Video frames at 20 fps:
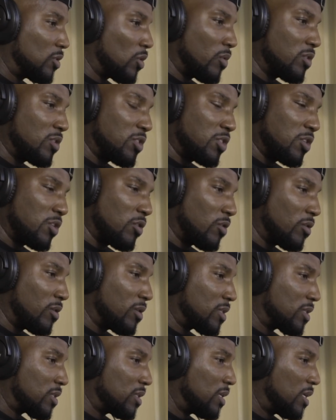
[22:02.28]
no
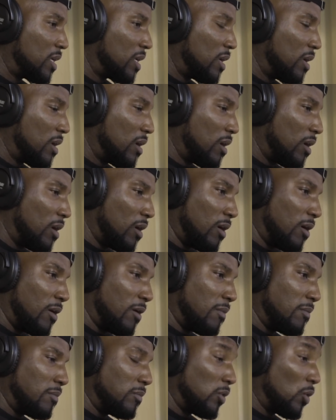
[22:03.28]
insurance,
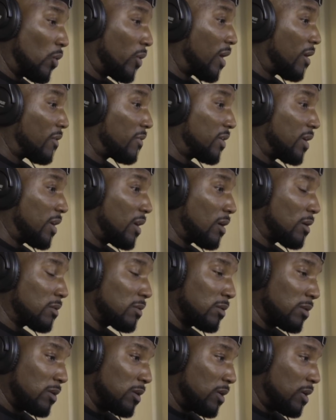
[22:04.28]
no health care.
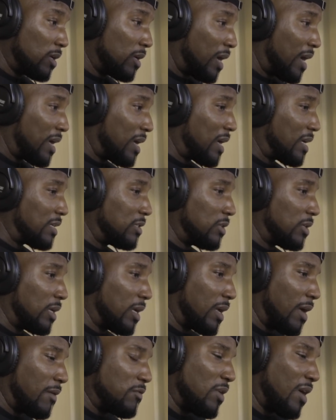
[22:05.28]

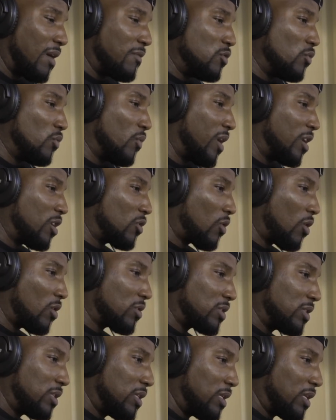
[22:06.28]
Have you ran
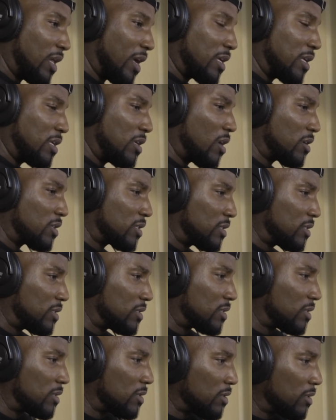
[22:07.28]
across any like
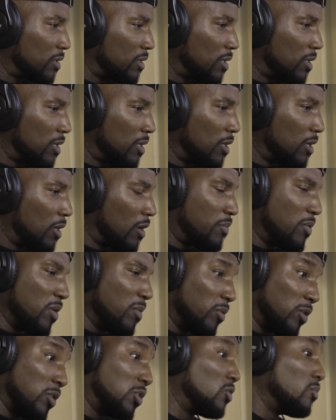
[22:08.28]
youngsters or
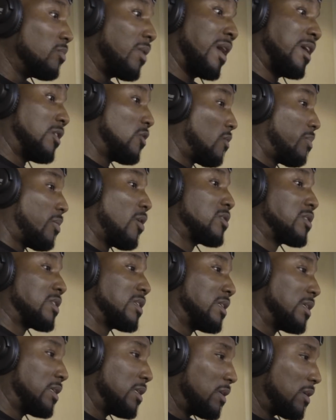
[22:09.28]
people that you might know
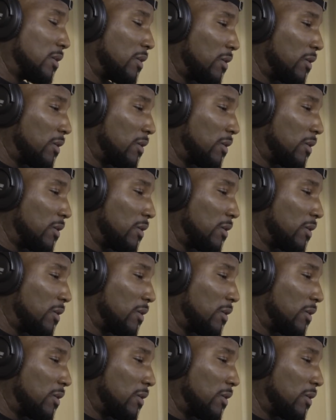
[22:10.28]
personally?